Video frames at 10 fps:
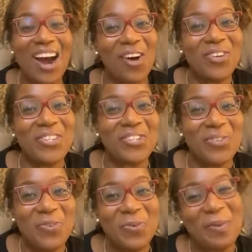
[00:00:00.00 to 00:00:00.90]
On the
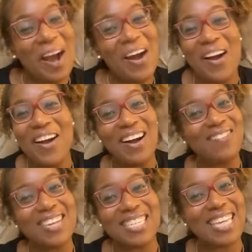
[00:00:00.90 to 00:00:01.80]
Zoom call.
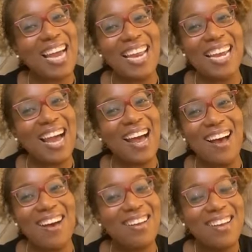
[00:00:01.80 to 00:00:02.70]
I'm excited,
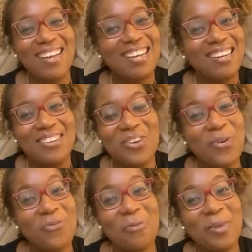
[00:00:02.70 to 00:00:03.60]
y'all.
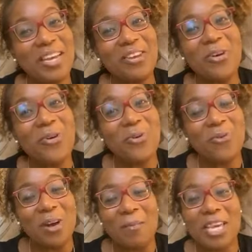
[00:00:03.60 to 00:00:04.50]
New for me,
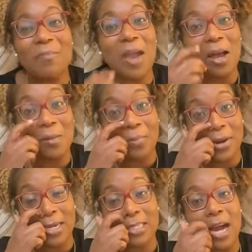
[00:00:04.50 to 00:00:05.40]
new. I'm going to keep y'all in
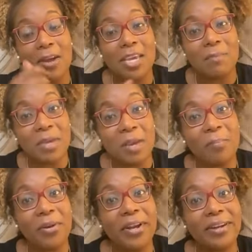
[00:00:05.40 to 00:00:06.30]
prayers. Y'all keep me
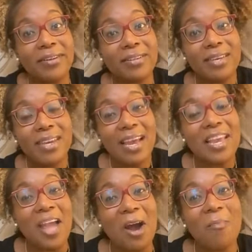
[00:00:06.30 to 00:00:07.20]
in prayers.
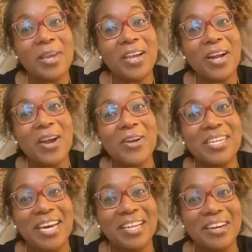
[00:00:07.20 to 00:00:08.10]
And y'all be
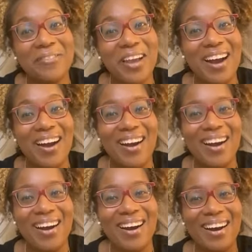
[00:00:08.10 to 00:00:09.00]
encouraged. I love
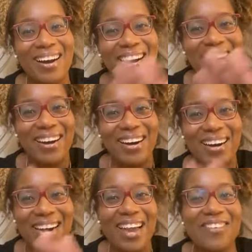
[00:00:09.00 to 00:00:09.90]

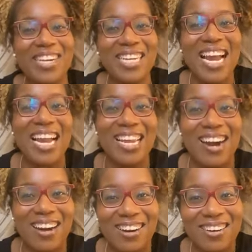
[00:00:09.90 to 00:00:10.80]
y'all. Have a good night,
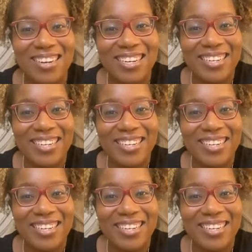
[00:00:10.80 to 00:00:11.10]
y'all.